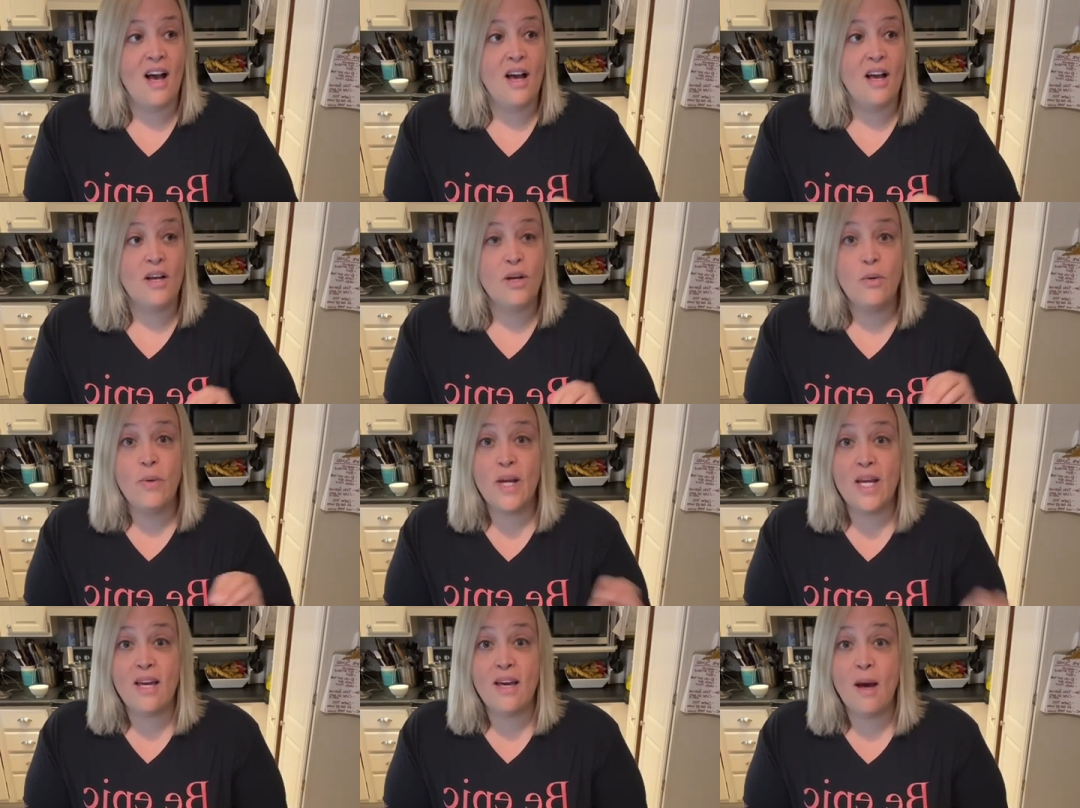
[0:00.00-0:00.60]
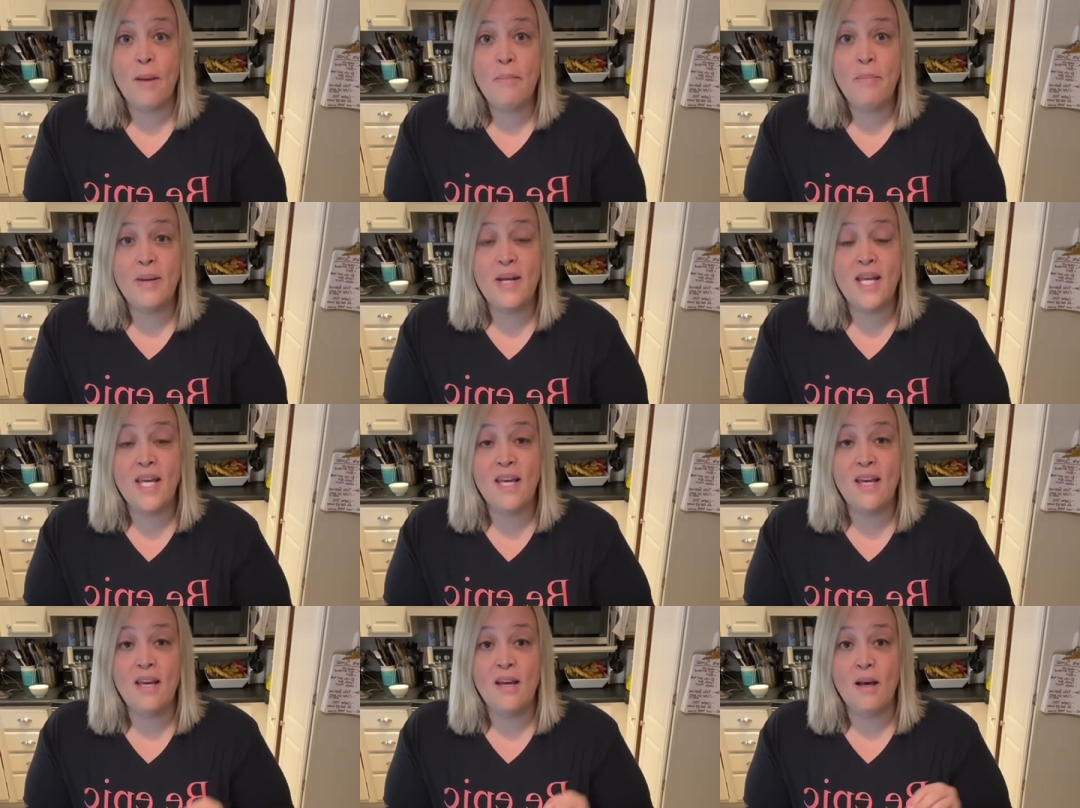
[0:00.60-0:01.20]
quick
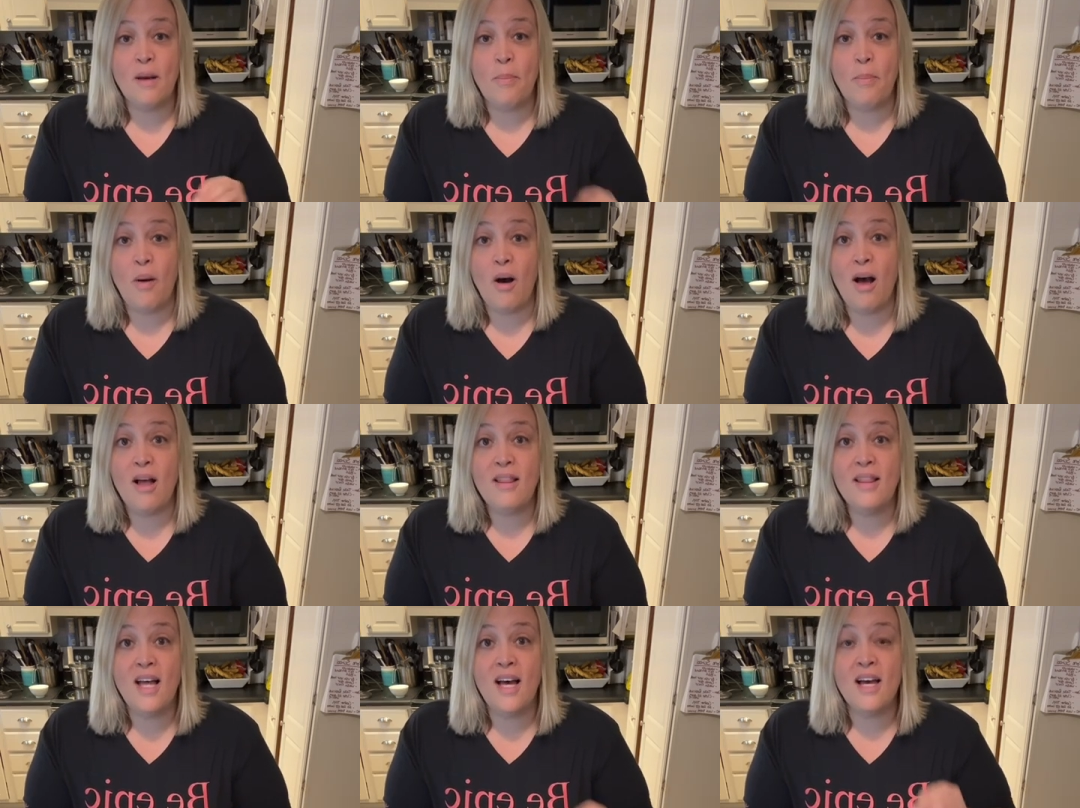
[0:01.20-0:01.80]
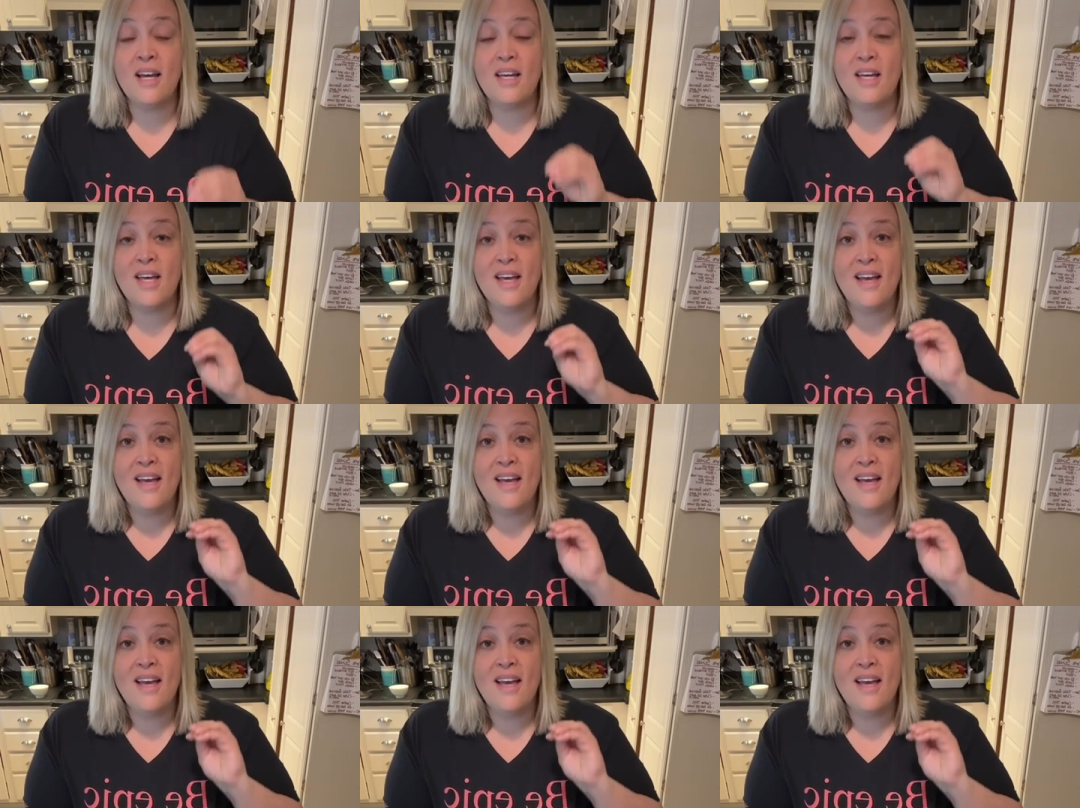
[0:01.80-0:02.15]
company, a potluck,